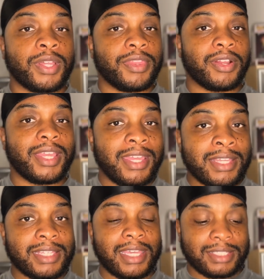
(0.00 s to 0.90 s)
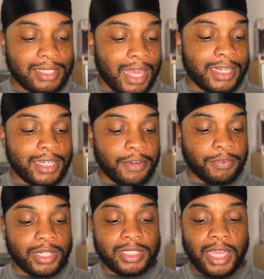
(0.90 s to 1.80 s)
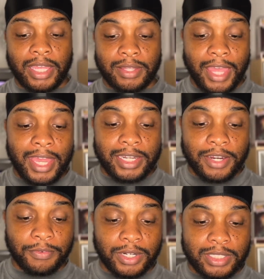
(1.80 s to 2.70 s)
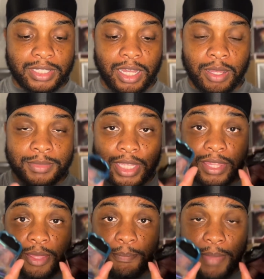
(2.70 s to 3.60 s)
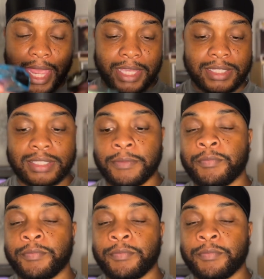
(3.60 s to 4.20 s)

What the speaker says: there is a slight difference, and that difference comes in the base.